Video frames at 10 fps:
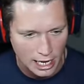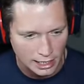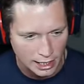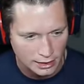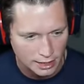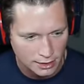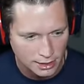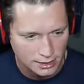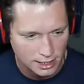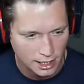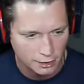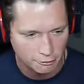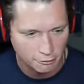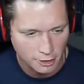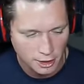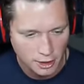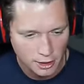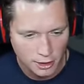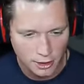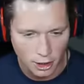And I, I think that's kind of,
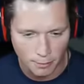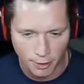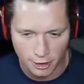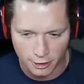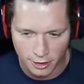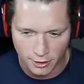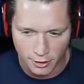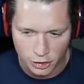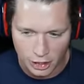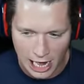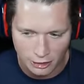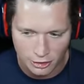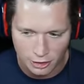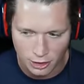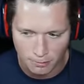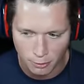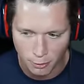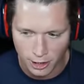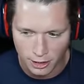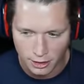you know, part of the, the challenge and the
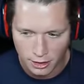point